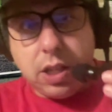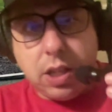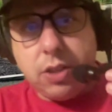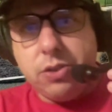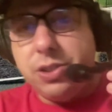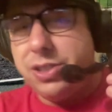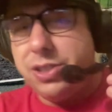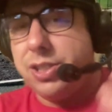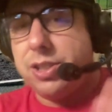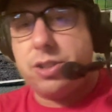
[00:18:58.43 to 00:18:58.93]

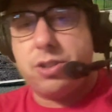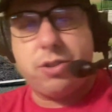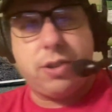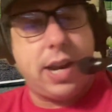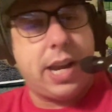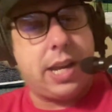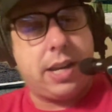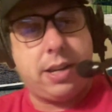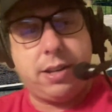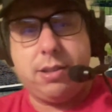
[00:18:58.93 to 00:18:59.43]
This is
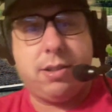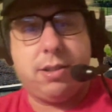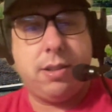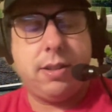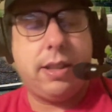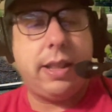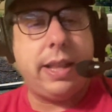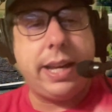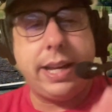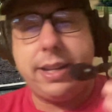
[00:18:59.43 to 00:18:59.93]
great.
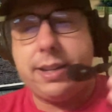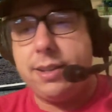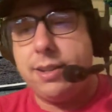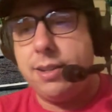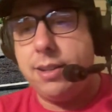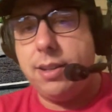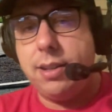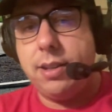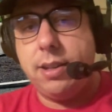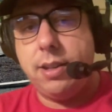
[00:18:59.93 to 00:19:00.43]
Like,
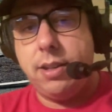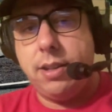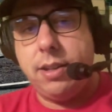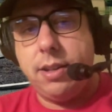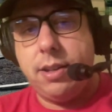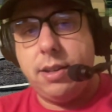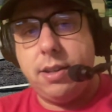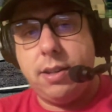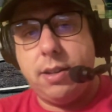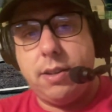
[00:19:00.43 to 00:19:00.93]

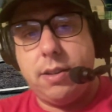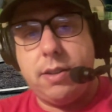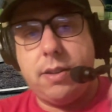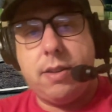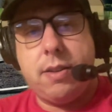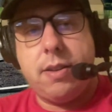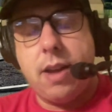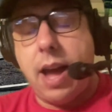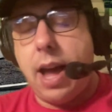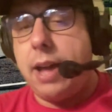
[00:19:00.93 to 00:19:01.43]

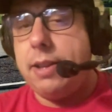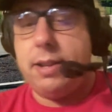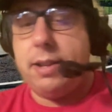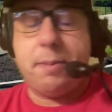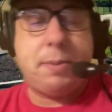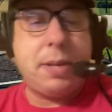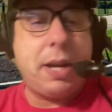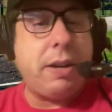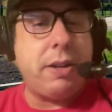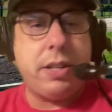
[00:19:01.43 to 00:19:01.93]
I'm
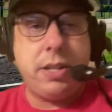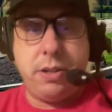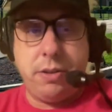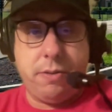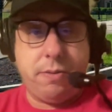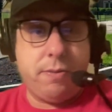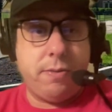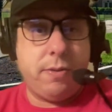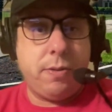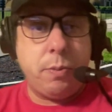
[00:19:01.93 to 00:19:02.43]
telling you,
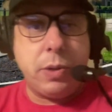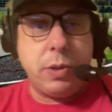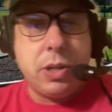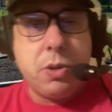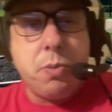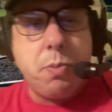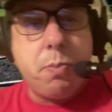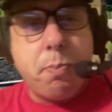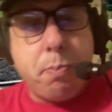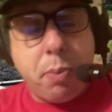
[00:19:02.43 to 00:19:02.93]
when
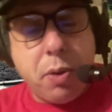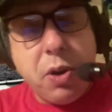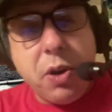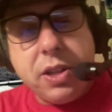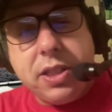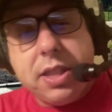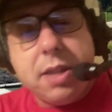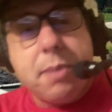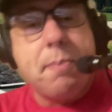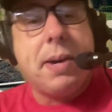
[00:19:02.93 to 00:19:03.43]
you
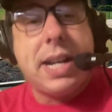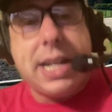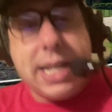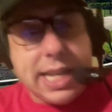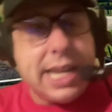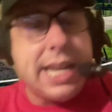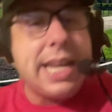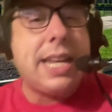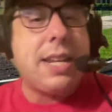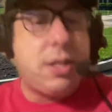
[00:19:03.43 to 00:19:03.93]
put the
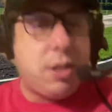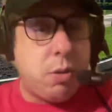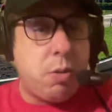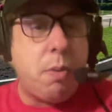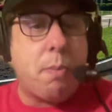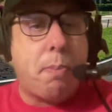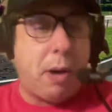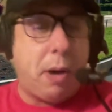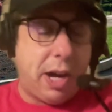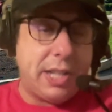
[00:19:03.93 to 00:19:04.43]
money into a
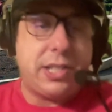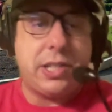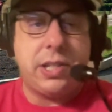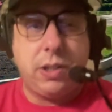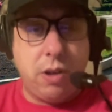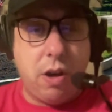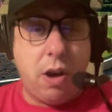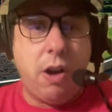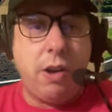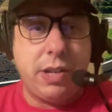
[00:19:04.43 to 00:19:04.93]
Boston
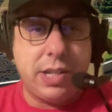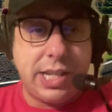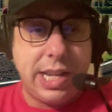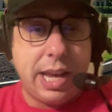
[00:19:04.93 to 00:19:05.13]
College